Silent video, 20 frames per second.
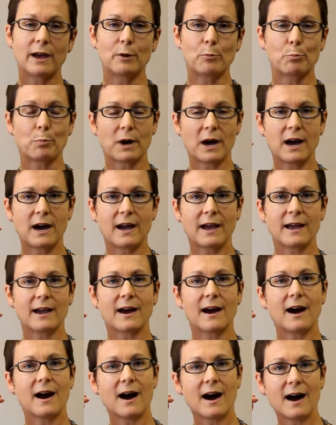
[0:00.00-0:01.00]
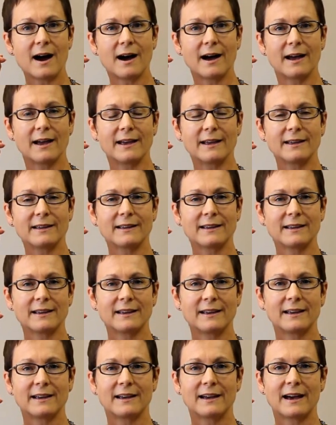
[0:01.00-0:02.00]
and buy high,
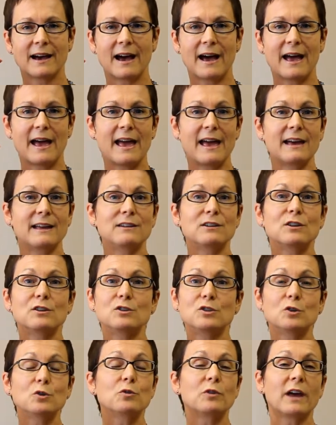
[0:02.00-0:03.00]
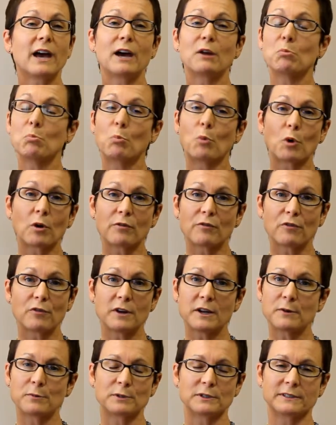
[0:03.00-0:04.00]
and do that more
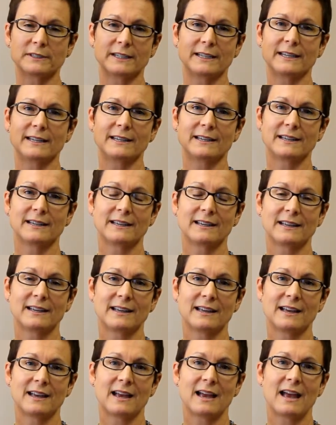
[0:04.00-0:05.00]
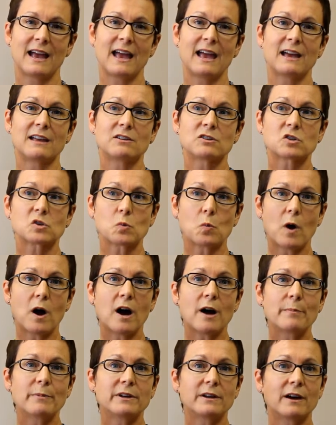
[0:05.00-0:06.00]
frequently. And
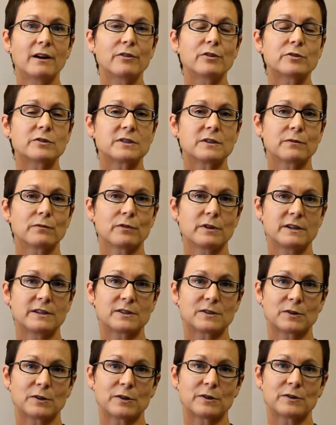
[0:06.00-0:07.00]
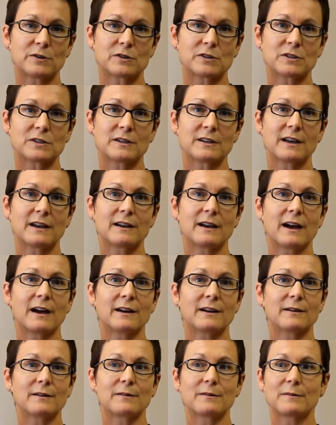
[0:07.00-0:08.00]
Schwab and others have researched,
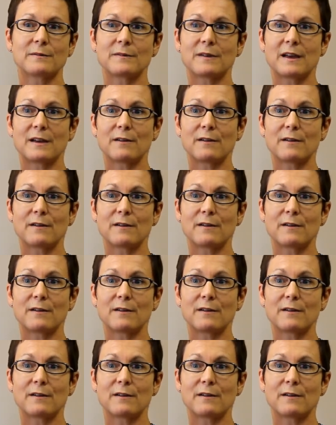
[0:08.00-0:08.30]
and